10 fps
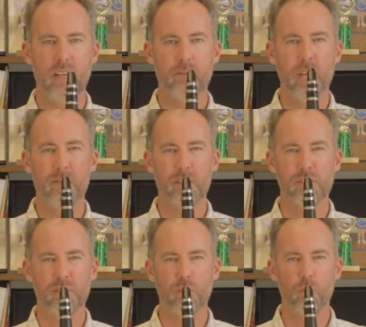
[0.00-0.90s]
If you have a
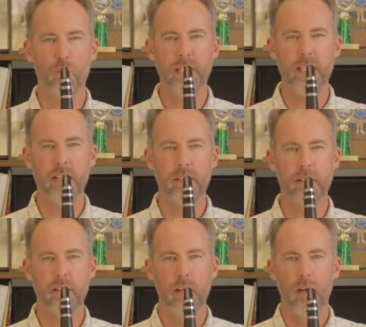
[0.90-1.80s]
squeak
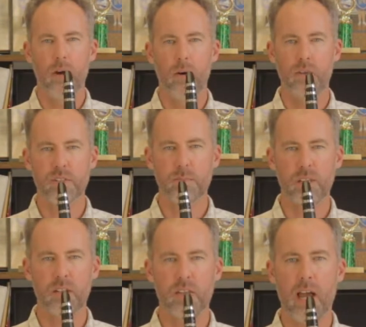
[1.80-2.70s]
or
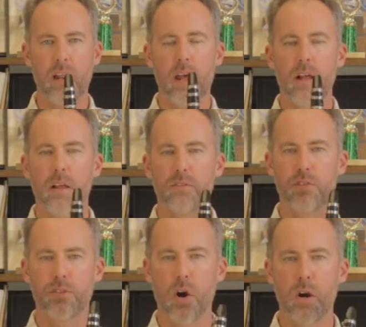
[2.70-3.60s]
something like that,
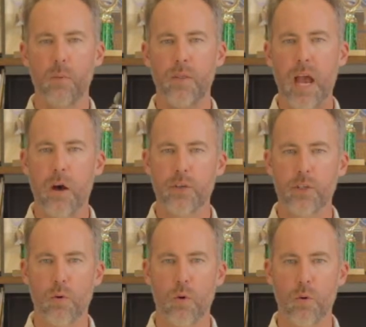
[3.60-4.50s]
start with how
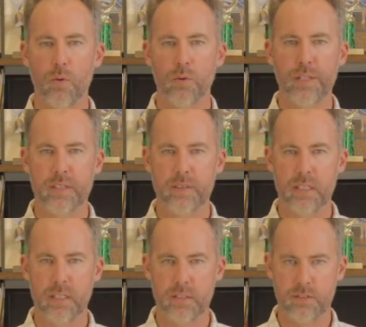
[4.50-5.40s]
you're holding
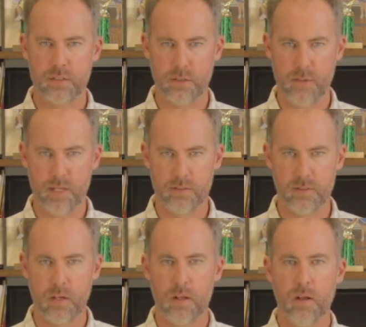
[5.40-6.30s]
the instrument.